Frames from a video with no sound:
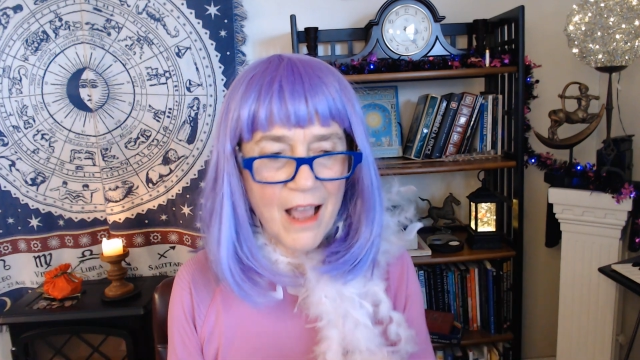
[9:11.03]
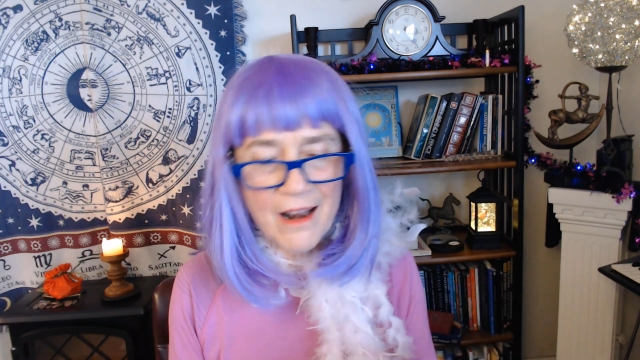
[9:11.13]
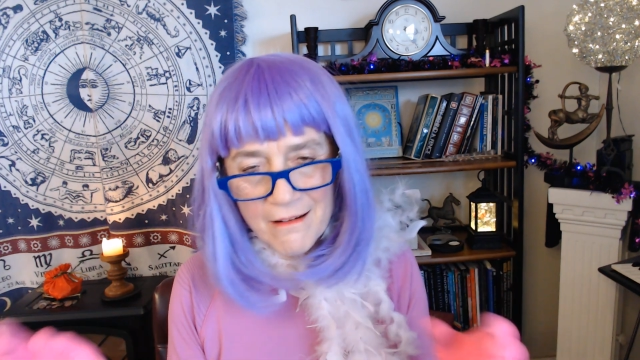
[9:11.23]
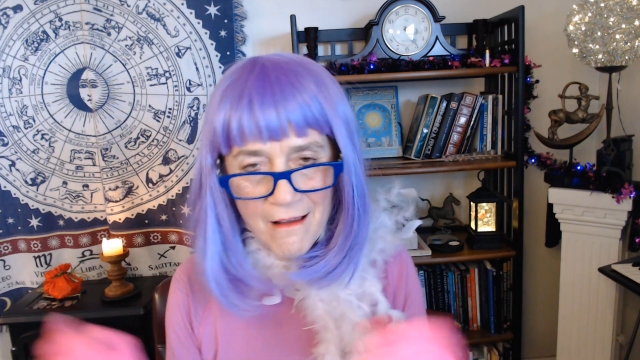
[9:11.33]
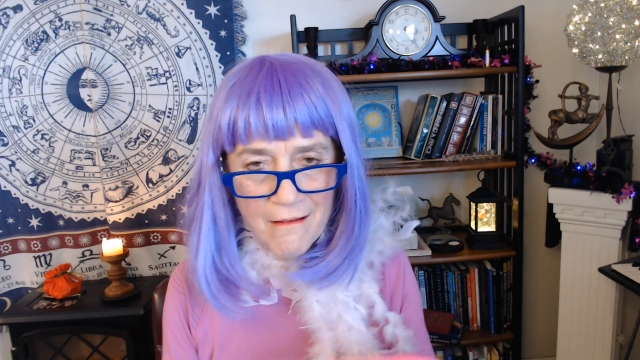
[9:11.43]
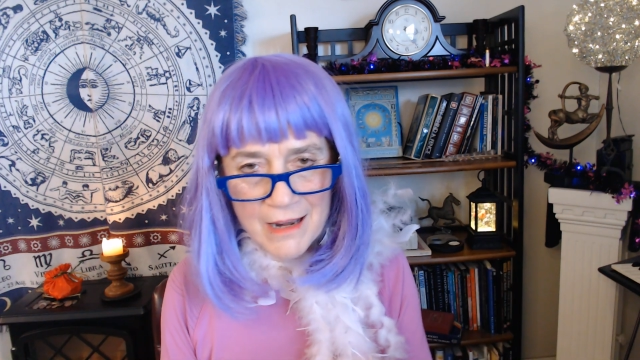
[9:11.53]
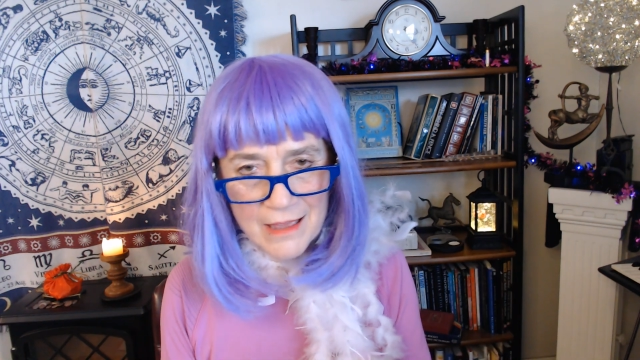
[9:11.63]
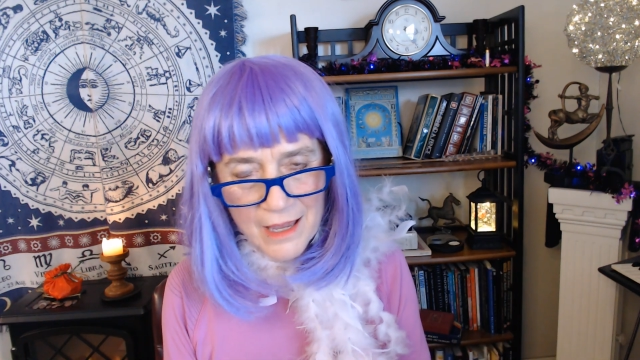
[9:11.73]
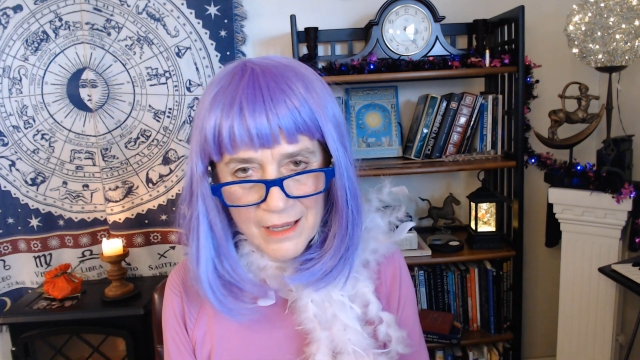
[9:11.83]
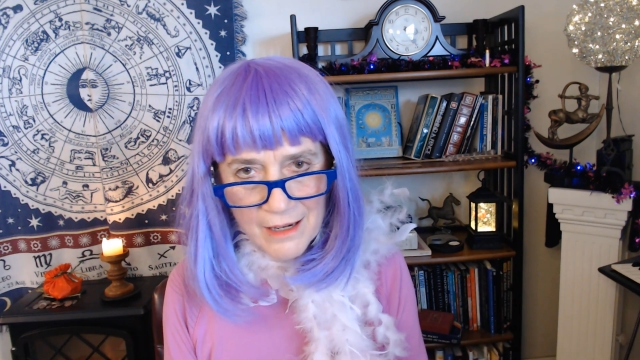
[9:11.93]
know
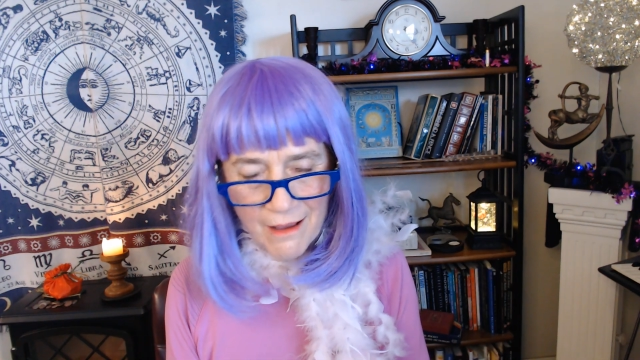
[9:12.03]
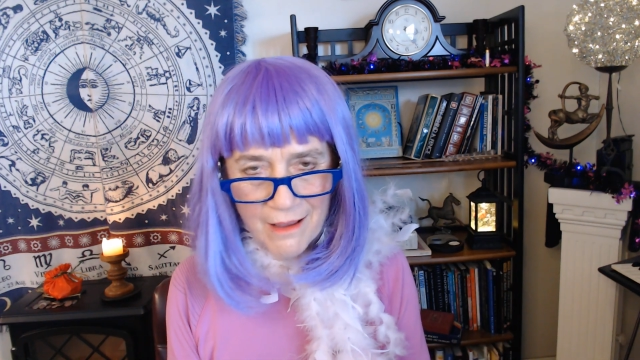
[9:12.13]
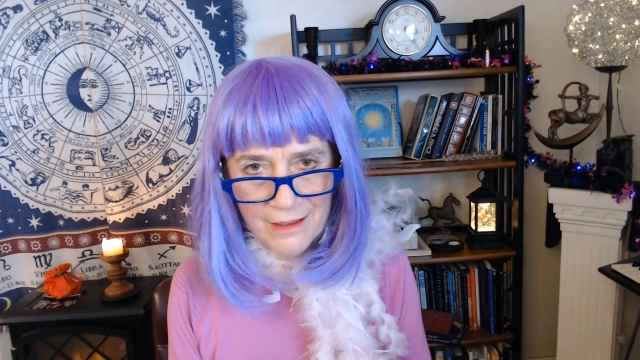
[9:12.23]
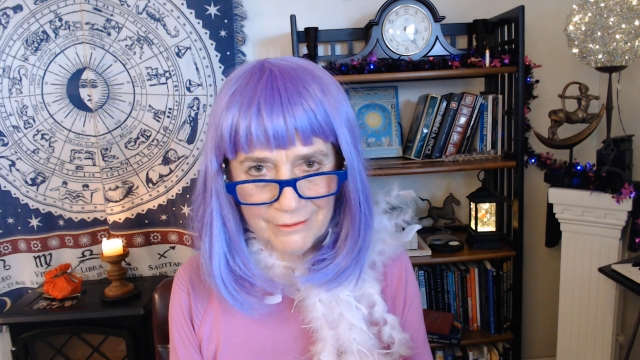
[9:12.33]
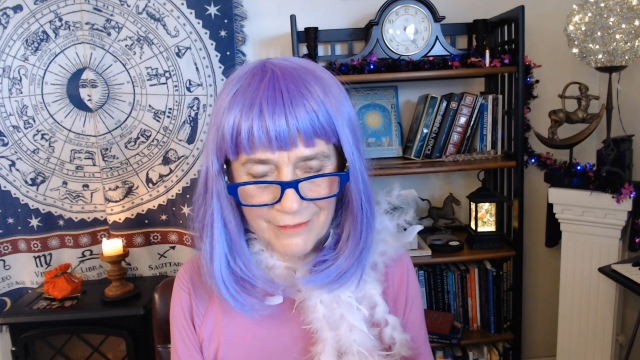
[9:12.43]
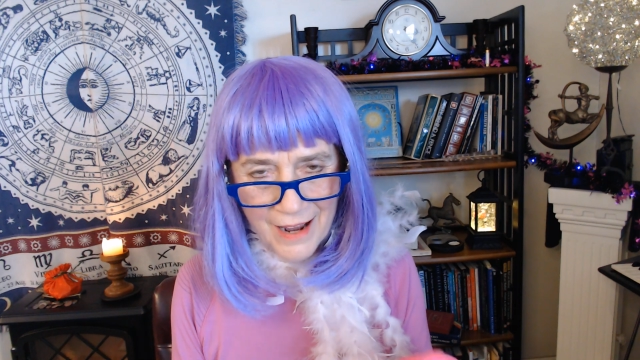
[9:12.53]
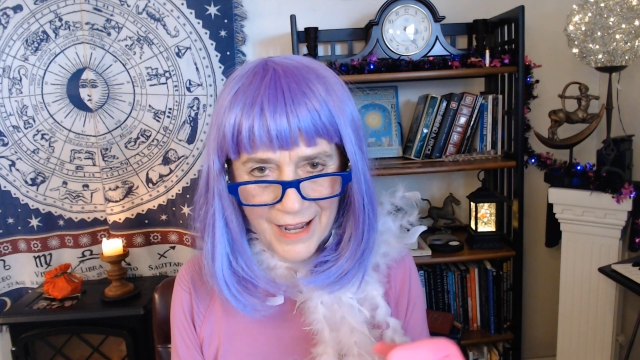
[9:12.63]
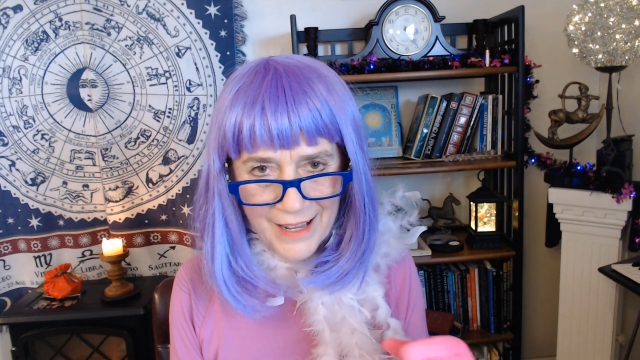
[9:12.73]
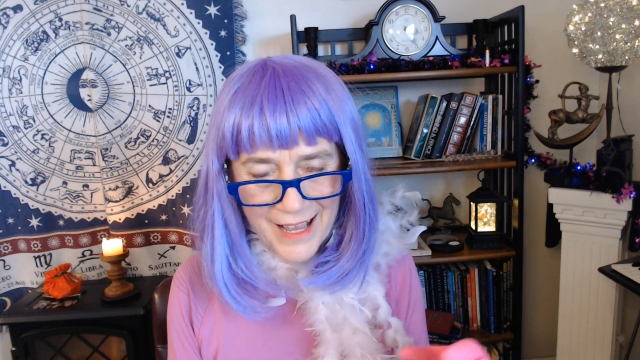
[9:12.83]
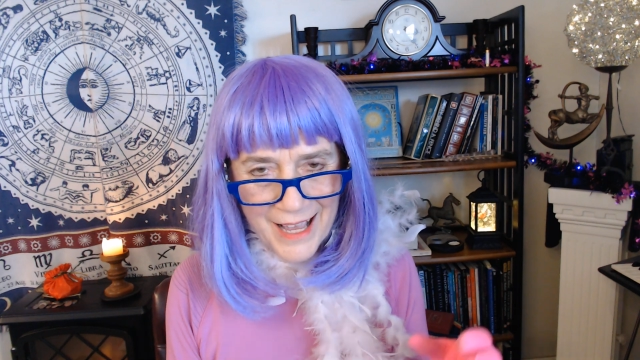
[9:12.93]
anything at all,"
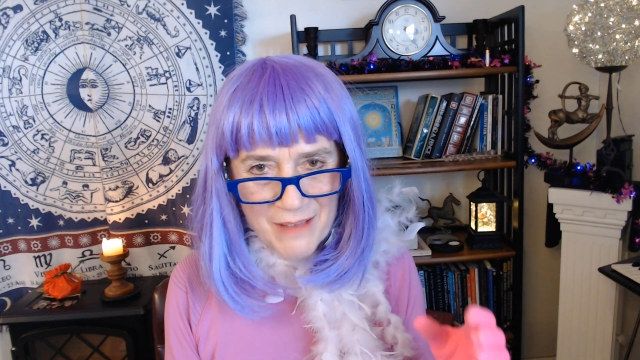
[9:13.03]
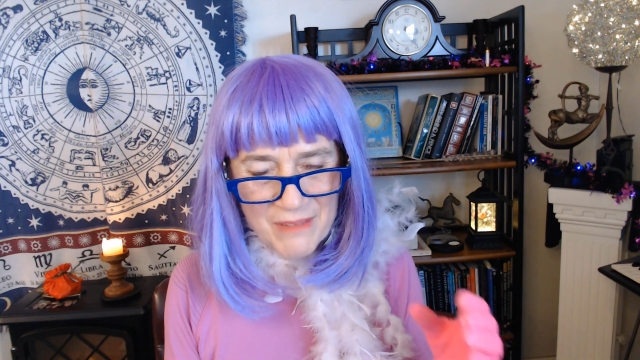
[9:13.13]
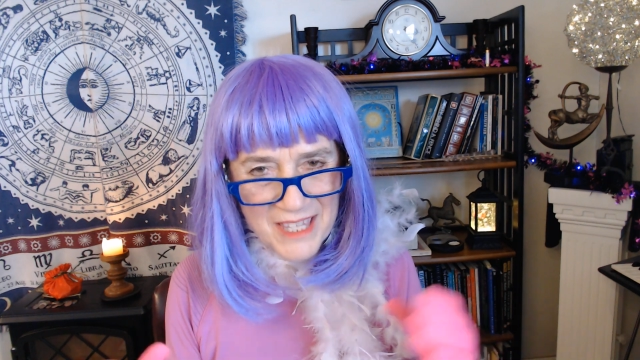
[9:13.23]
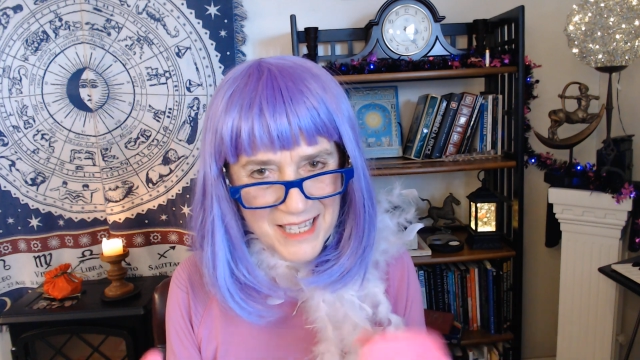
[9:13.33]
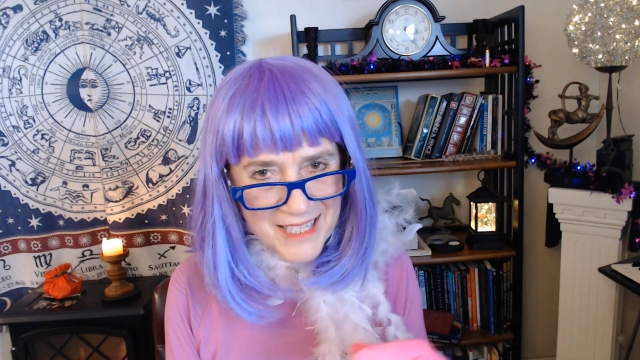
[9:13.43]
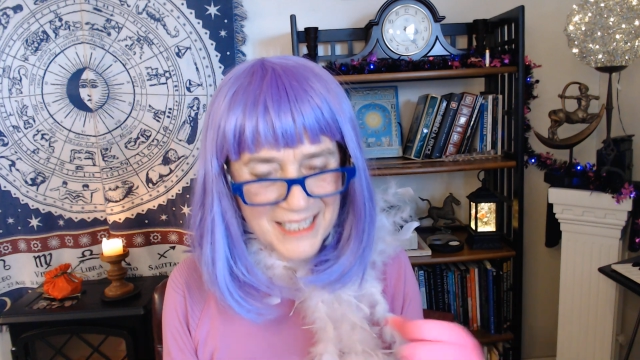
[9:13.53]
right? But then